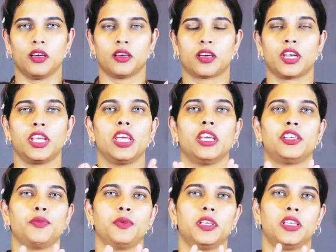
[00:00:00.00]

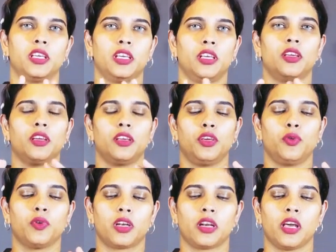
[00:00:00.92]
creativity,
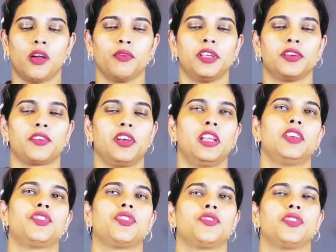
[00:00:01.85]
your love and
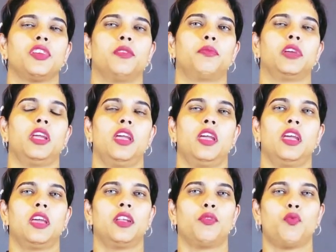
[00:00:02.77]
relationship,
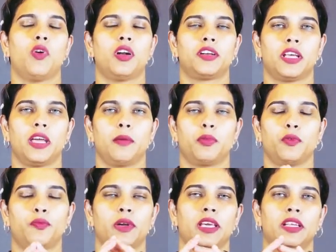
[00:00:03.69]
and what type
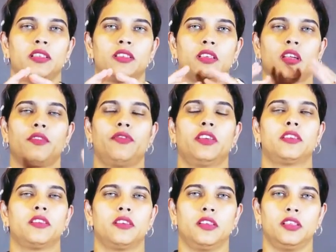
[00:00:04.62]
of planets are
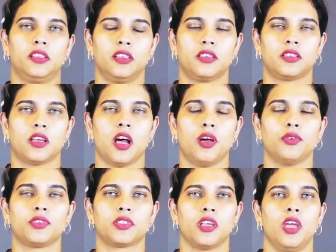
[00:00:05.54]
affected in this
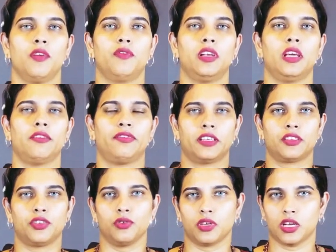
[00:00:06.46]
house will affect
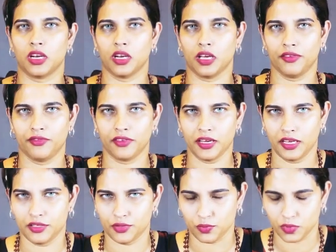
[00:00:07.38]
your life
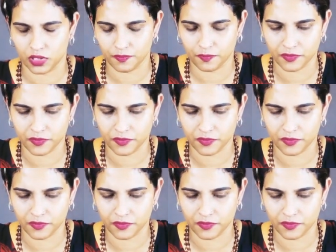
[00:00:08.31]
as well.